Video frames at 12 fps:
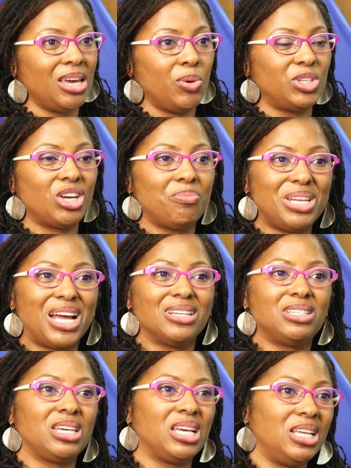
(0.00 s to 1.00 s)
which have been
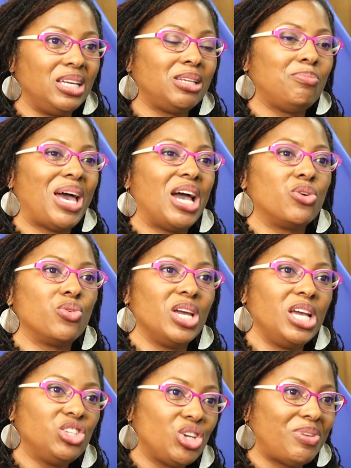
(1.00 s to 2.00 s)
articulated by a
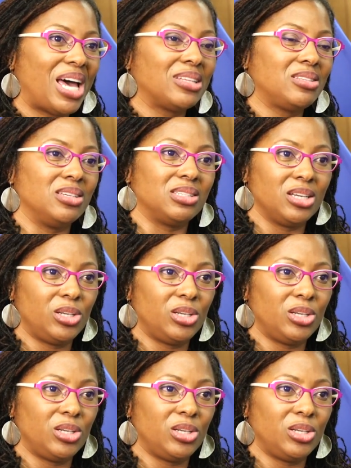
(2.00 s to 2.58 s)
range of actors,